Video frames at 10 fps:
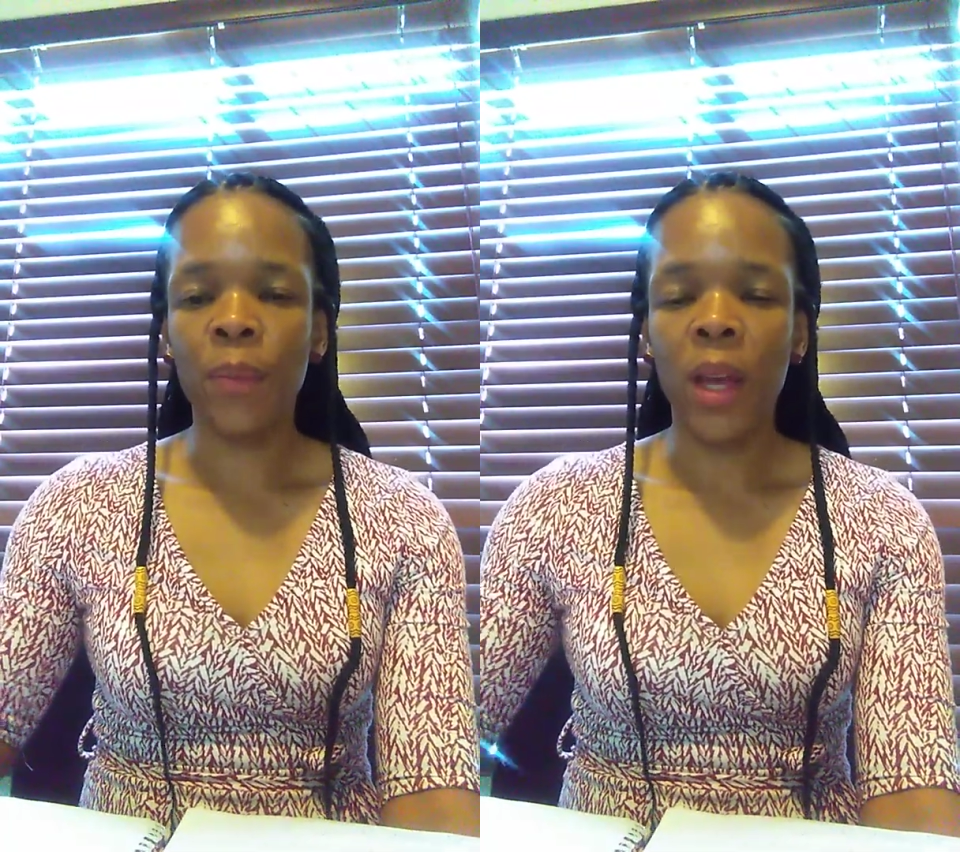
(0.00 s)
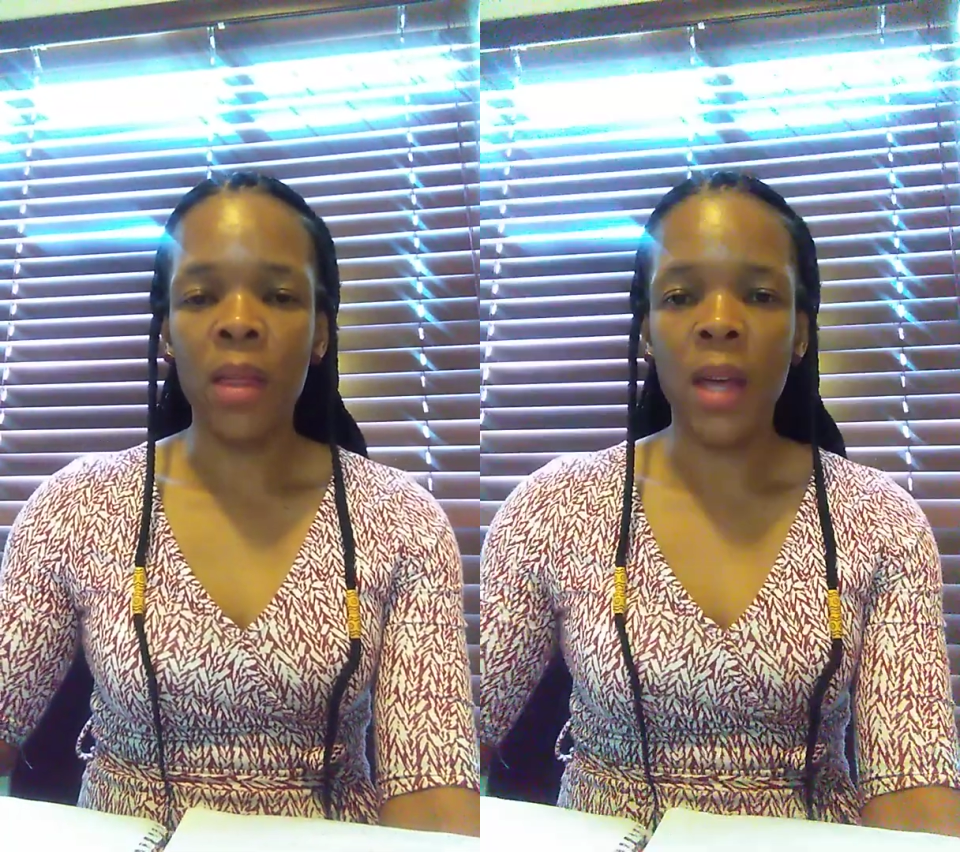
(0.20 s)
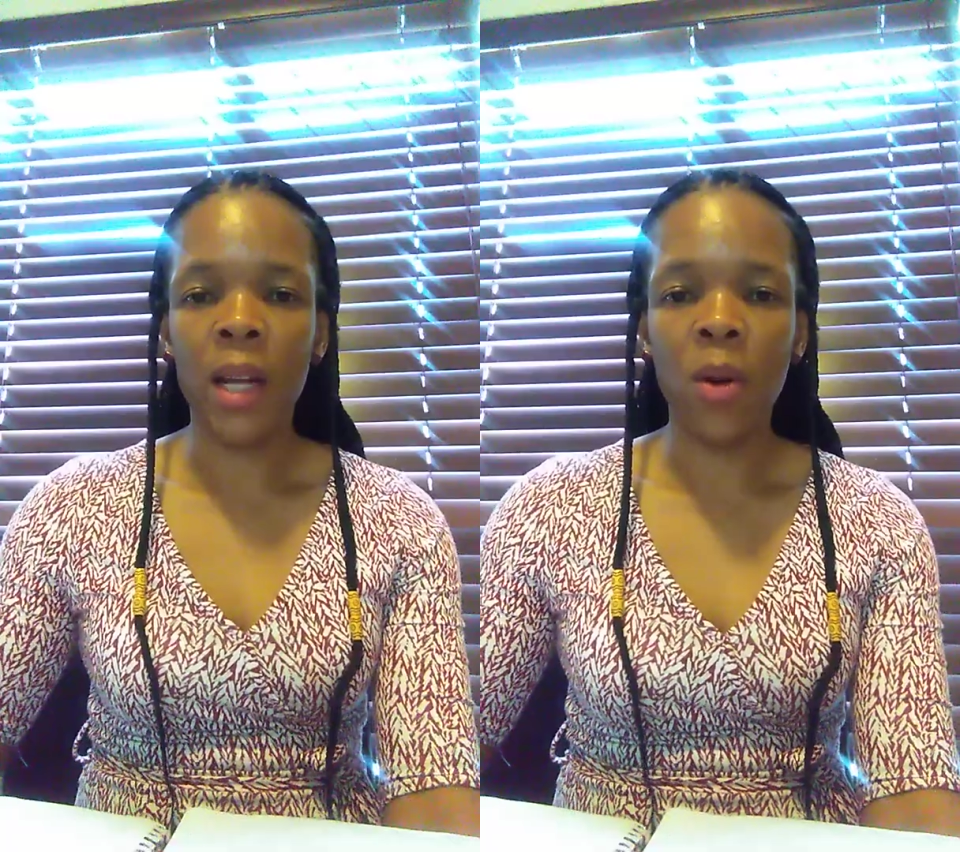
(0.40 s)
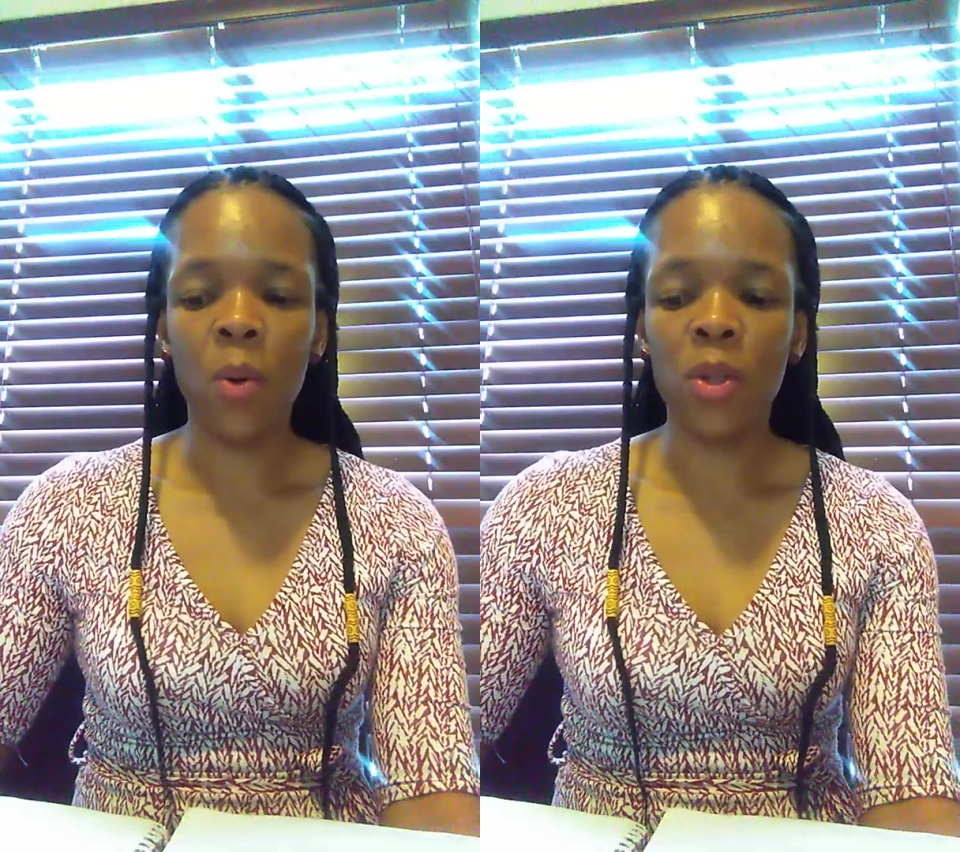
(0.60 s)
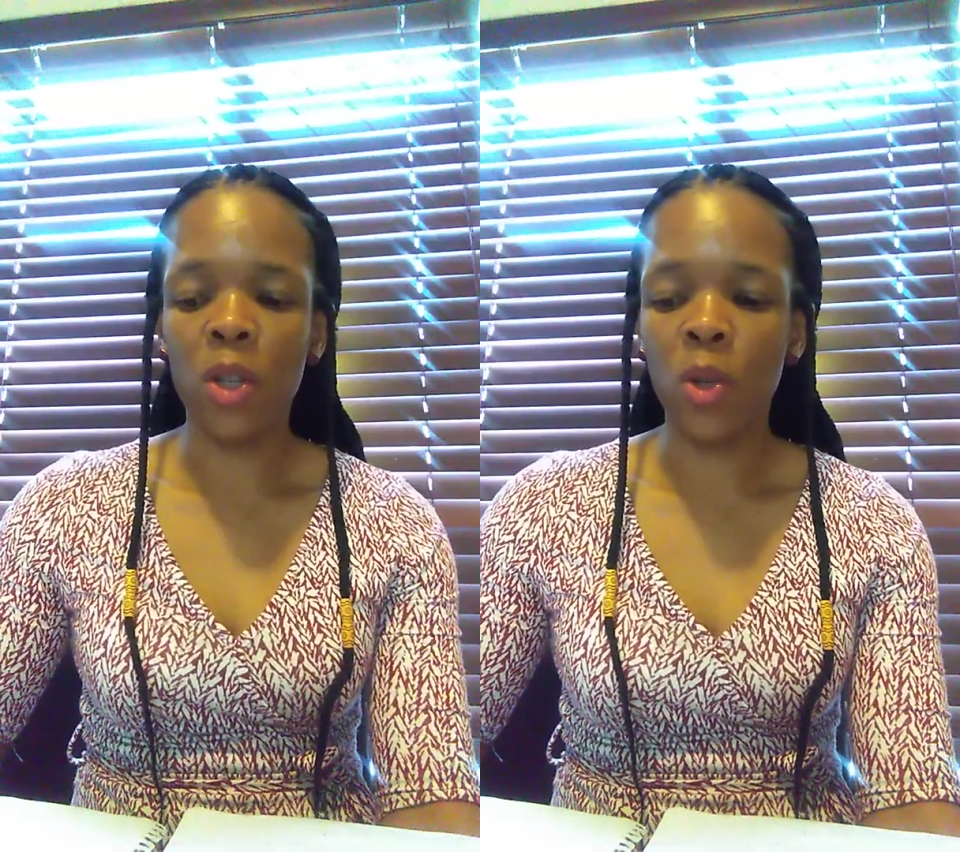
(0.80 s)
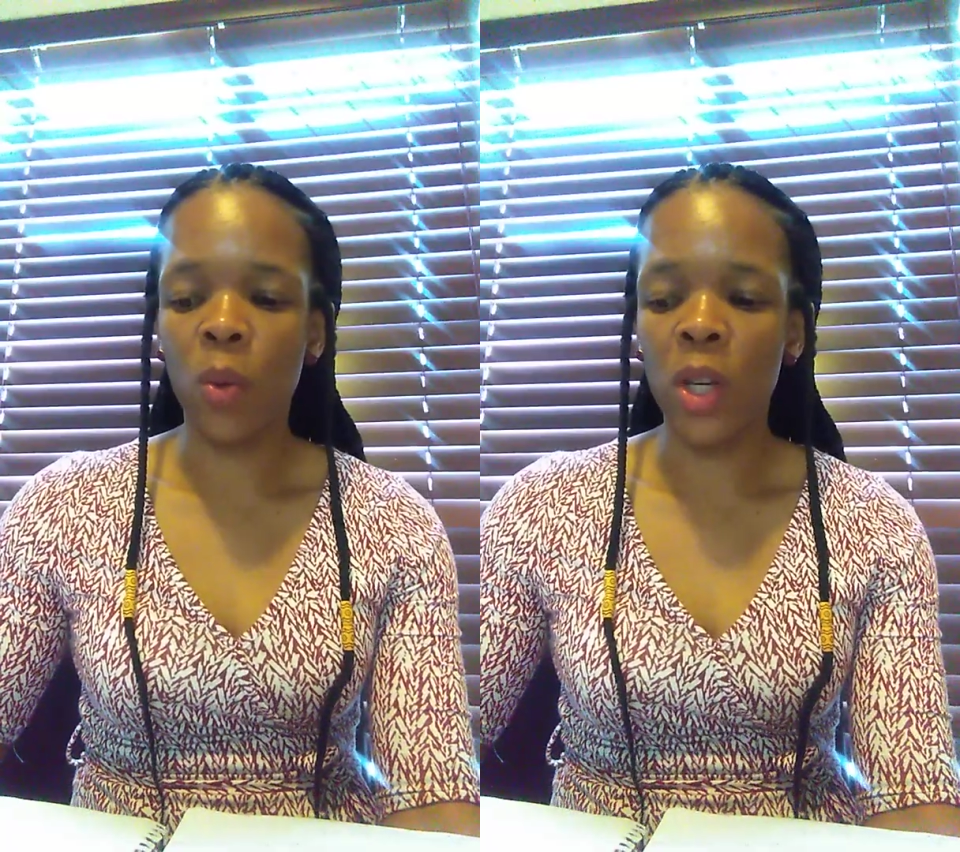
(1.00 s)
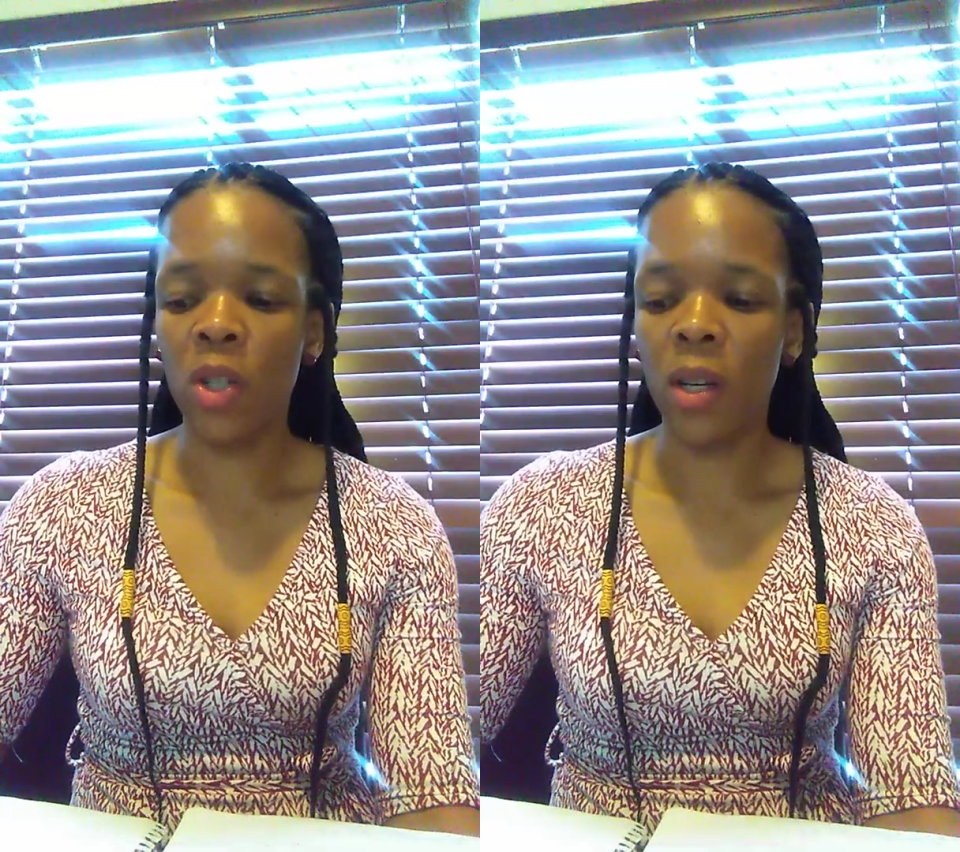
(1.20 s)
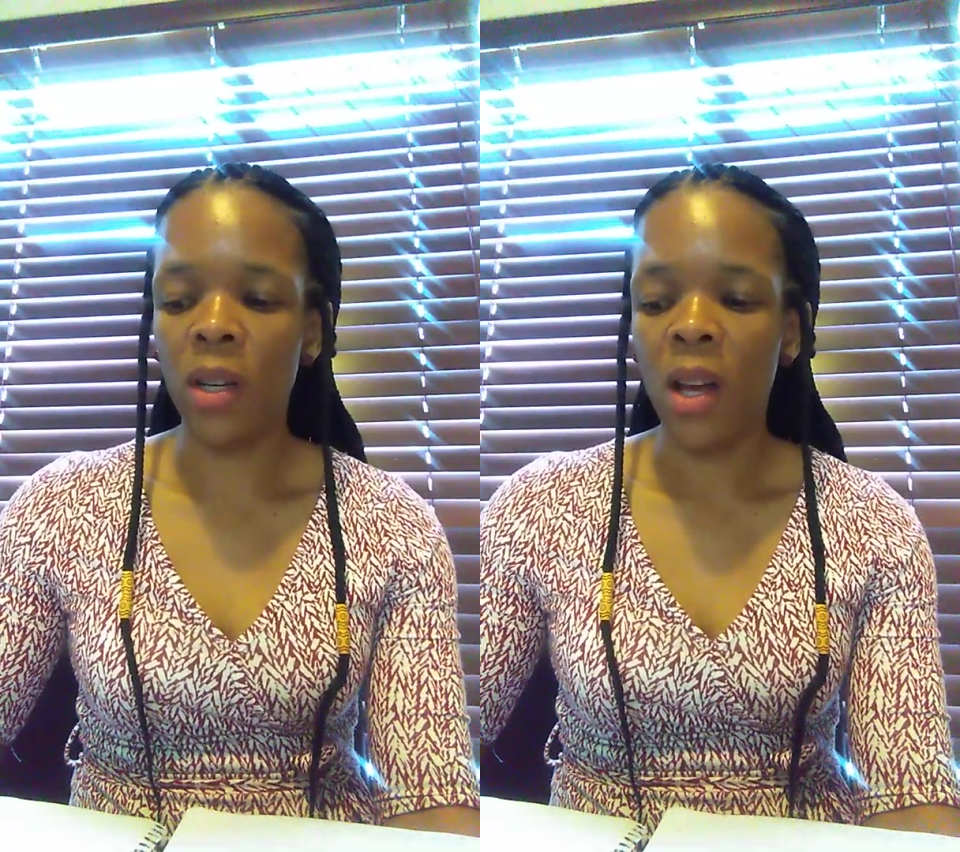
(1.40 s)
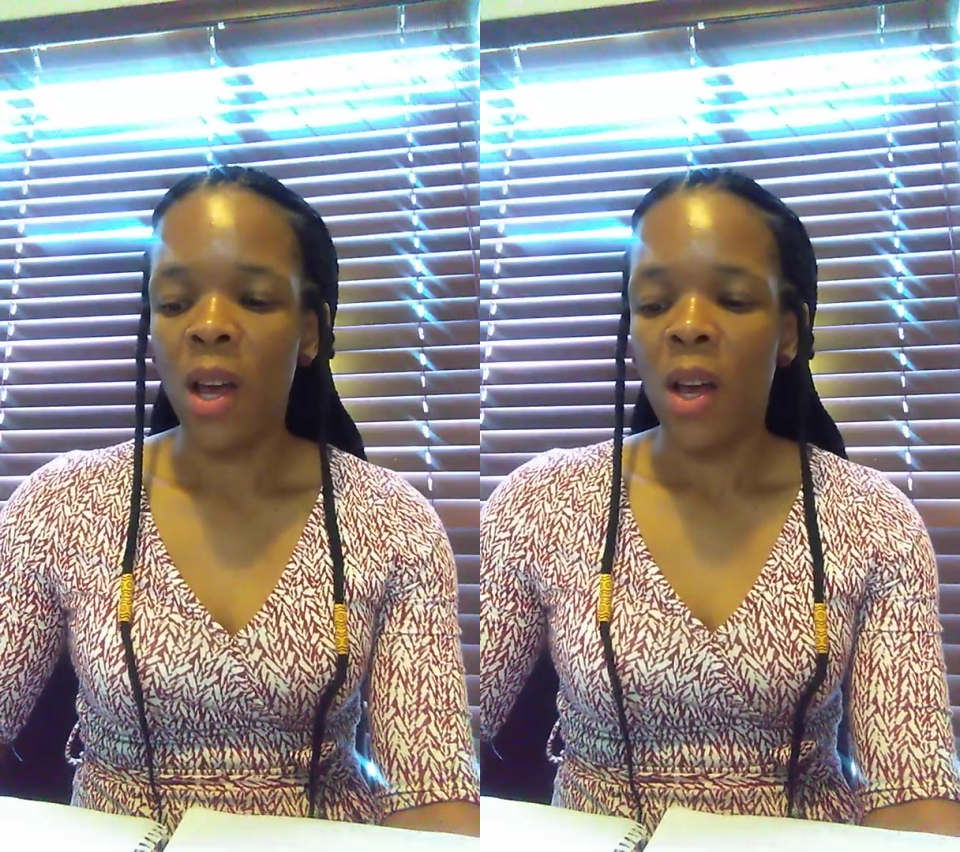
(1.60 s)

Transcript: in that whole situation.